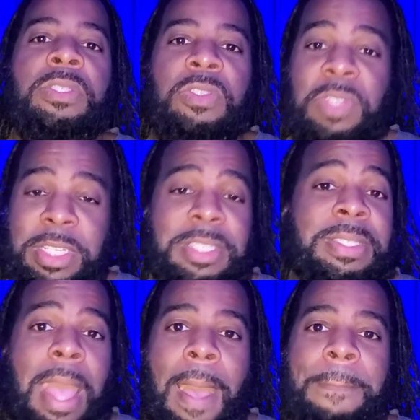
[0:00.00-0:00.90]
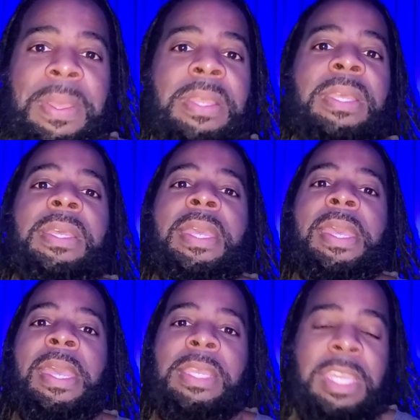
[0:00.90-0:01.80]
you need to stop
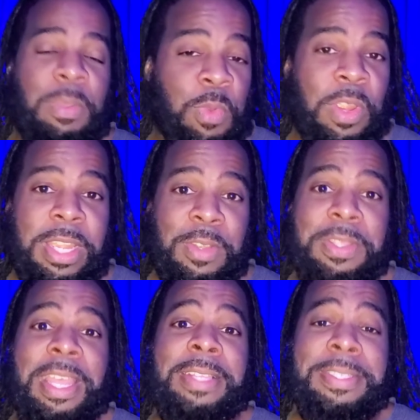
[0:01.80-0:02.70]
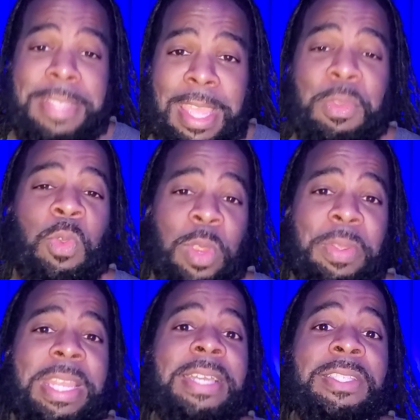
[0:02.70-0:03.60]
and keep working on that same
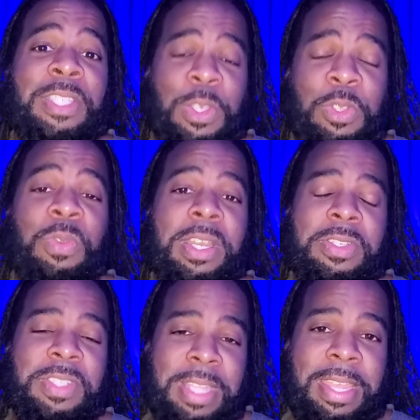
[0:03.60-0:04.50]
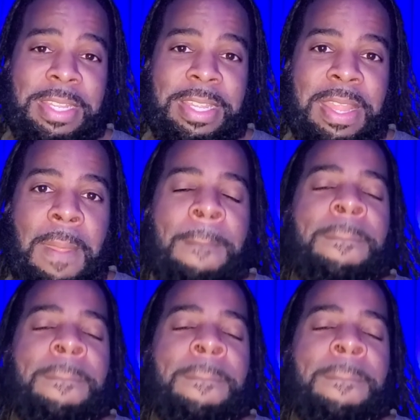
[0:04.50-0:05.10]
query until you understand it.